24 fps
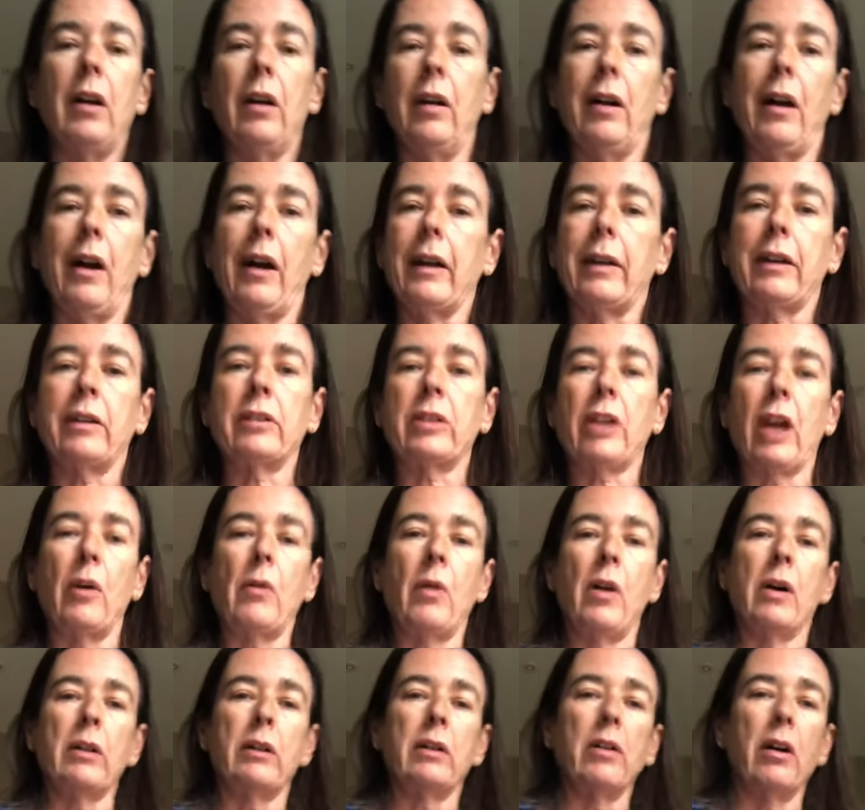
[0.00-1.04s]
I could go
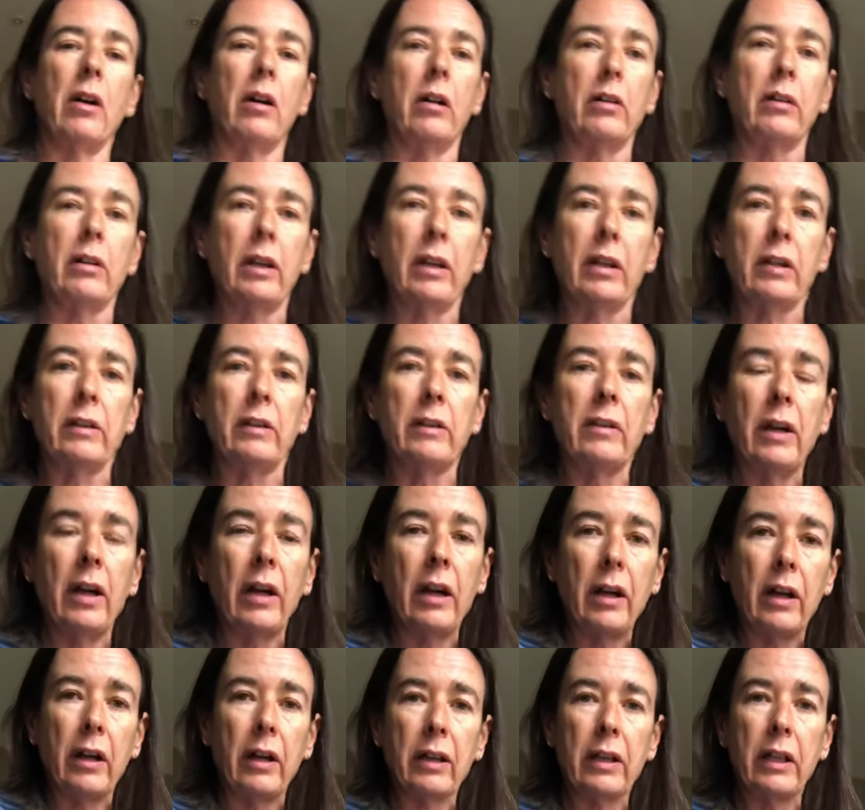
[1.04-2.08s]
on
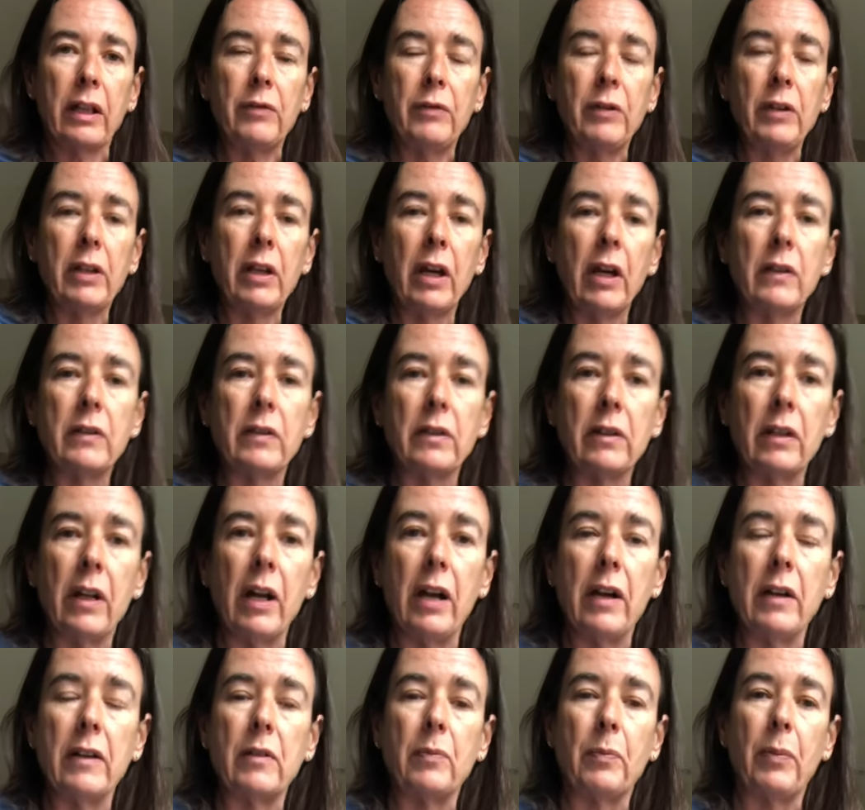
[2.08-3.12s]
and give you loads and
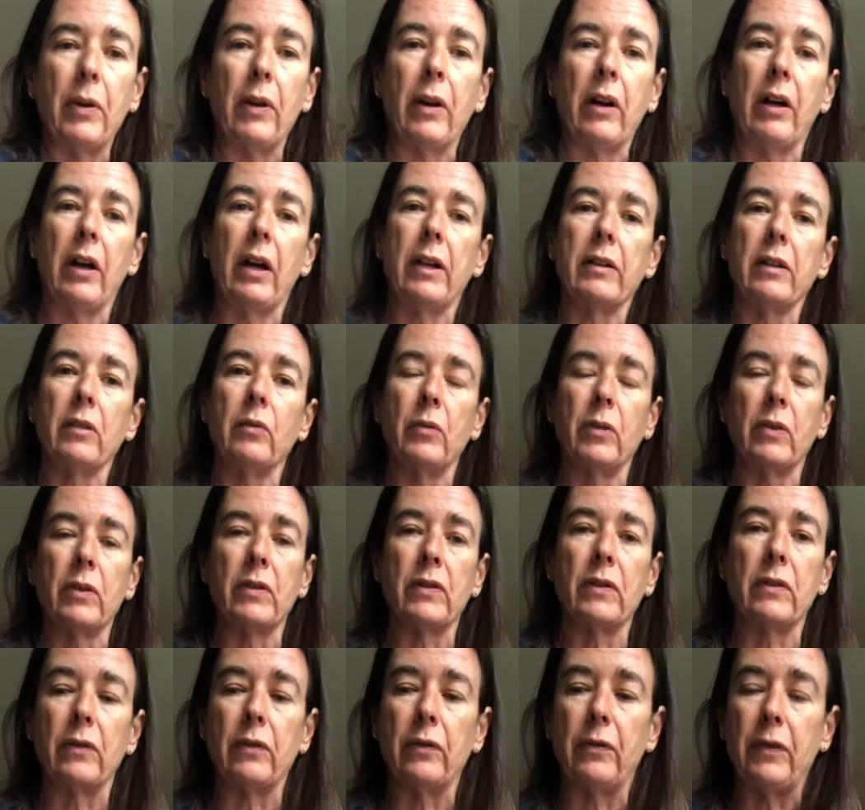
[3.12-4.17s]
loads, but I don't want to
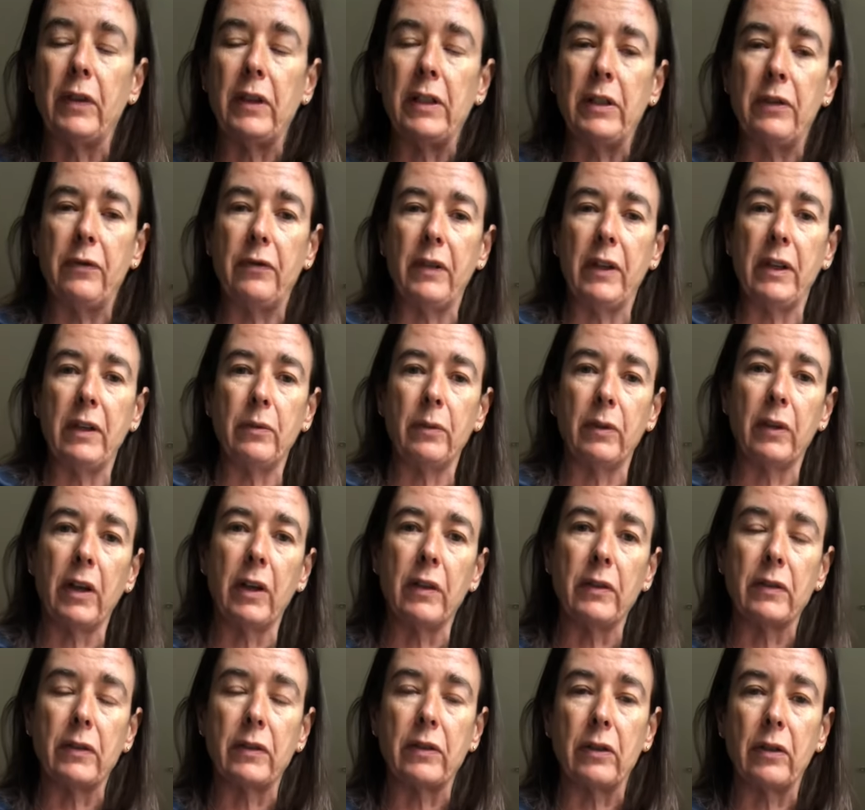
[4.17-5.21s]
sort of fill your feed with
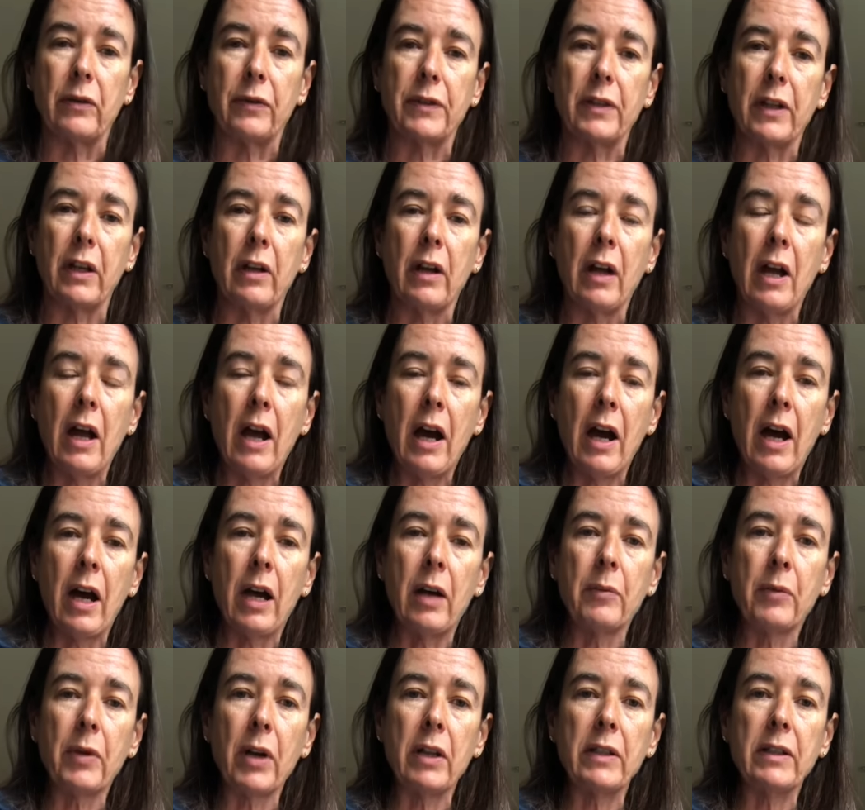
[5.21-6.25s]
loads of stuff. So
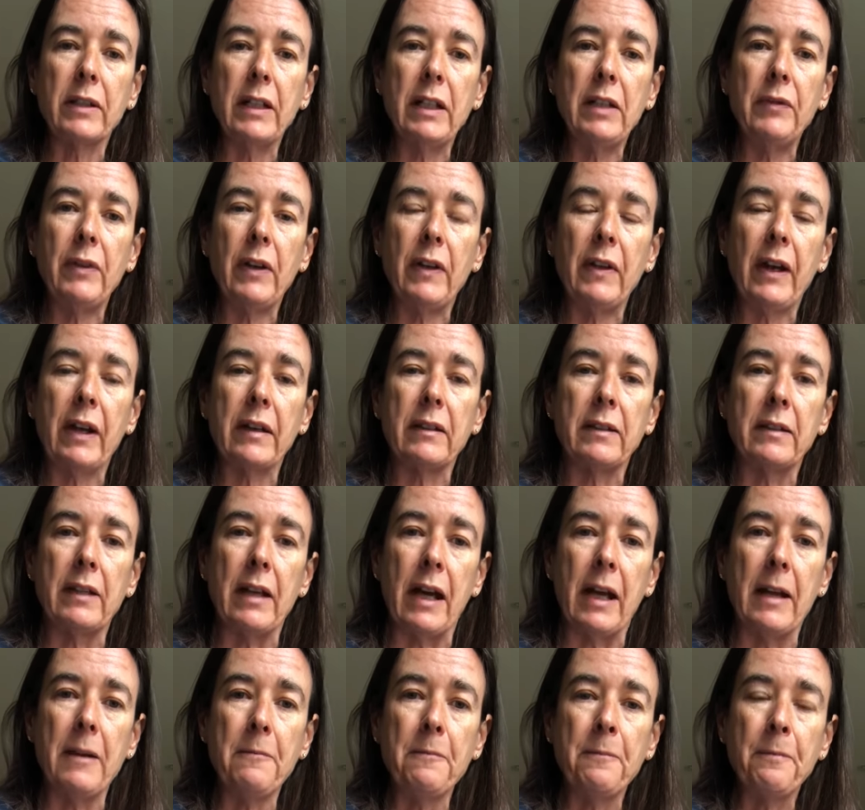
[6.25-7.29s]
I'm going to leave it at that
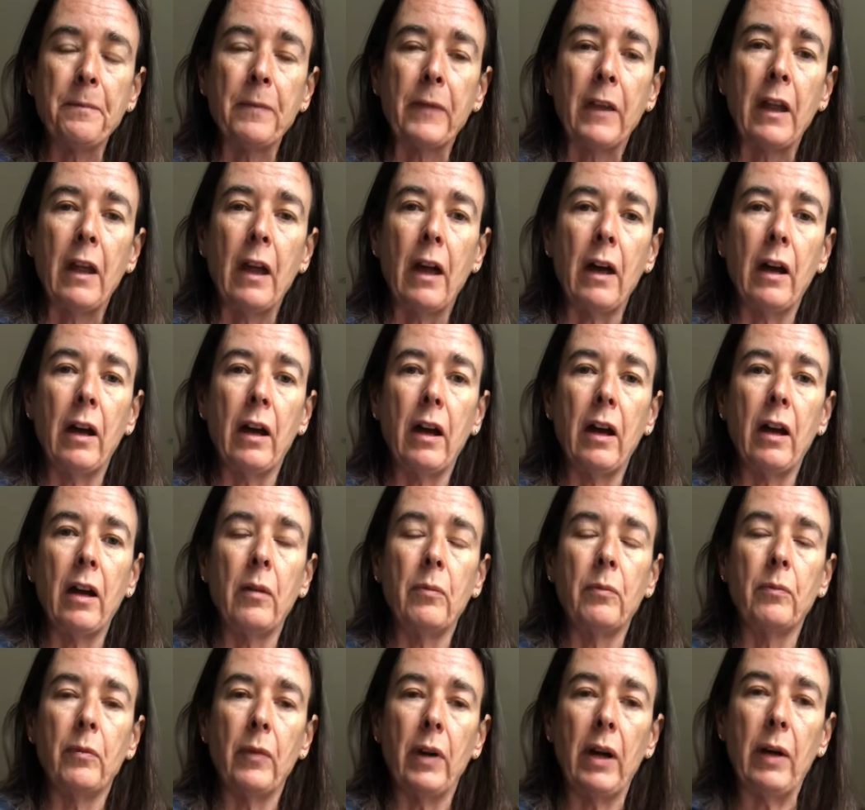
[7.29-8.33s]
today.
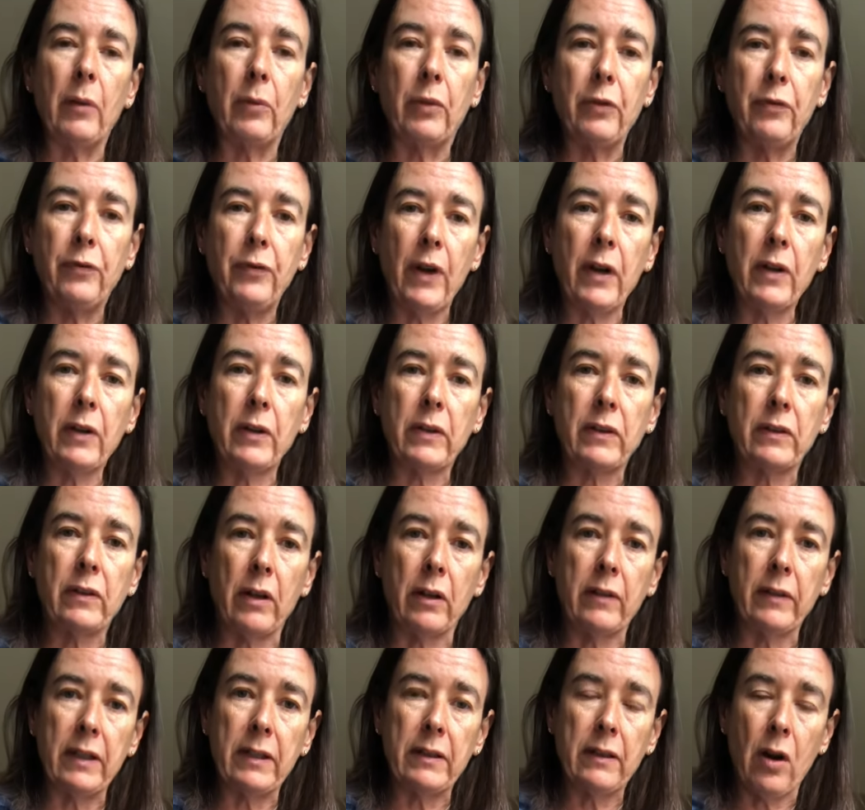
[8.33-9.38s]
We've focused on
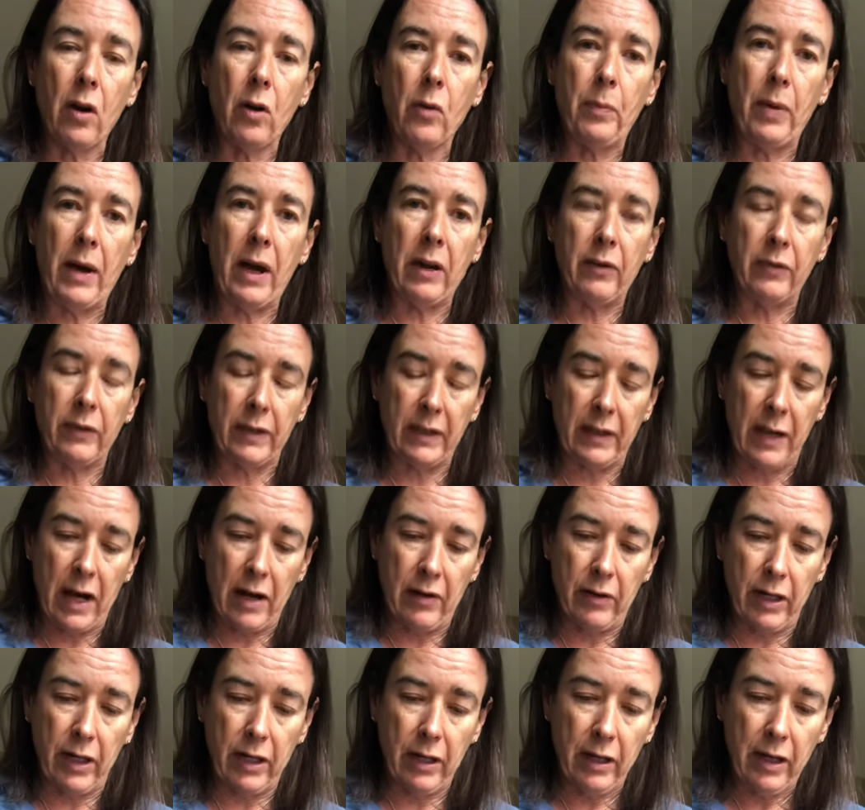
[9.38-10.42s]
this whole pelvis
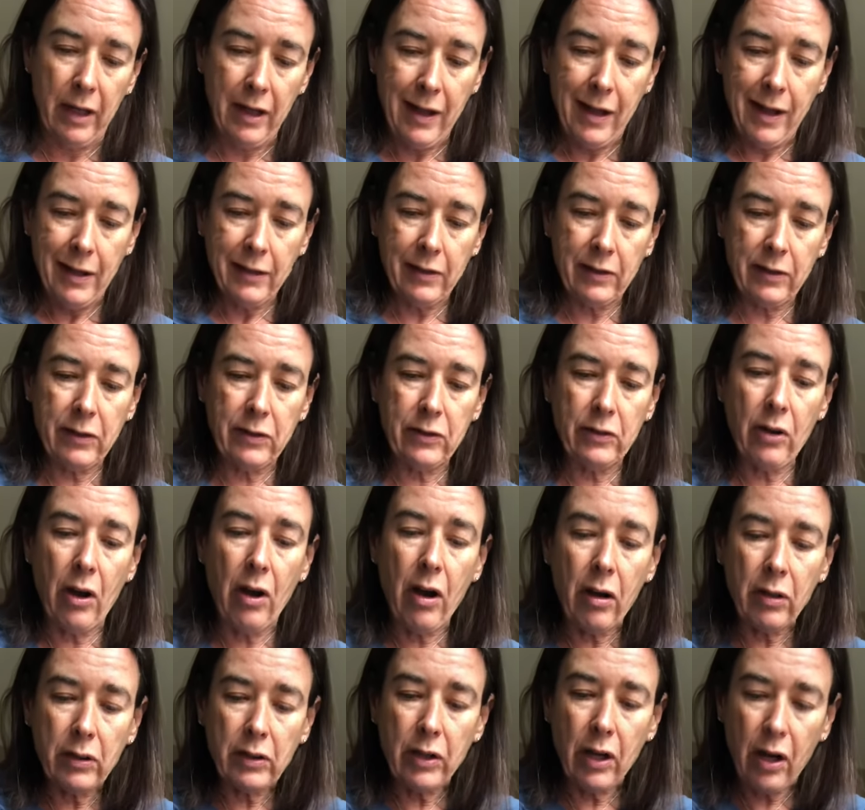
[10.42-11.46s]
area.
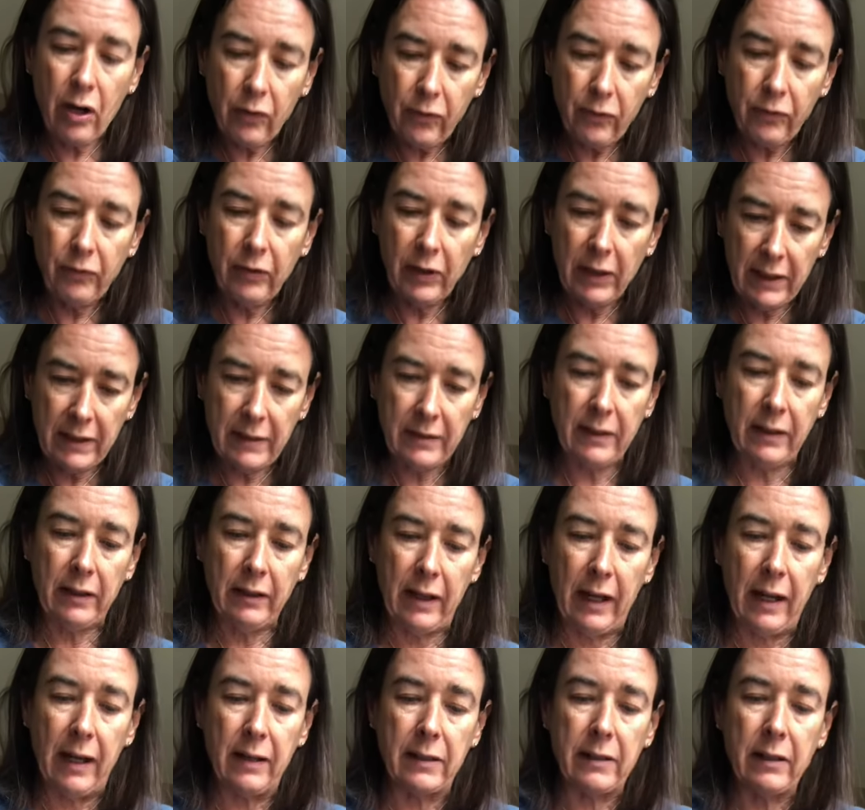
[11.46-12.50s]
Start off releasing
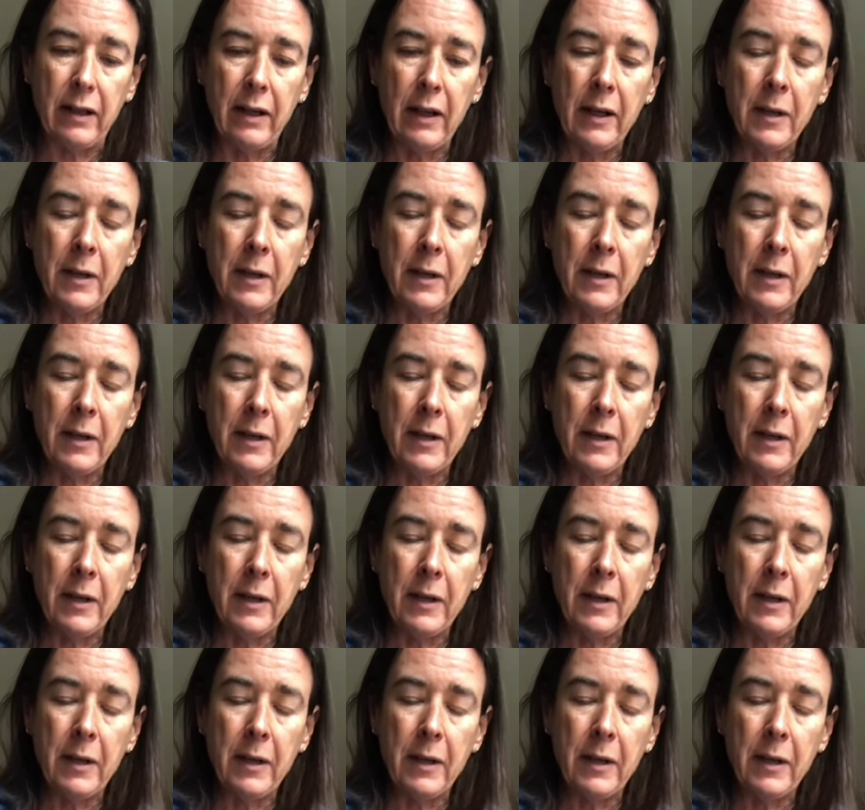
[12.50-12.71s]
that.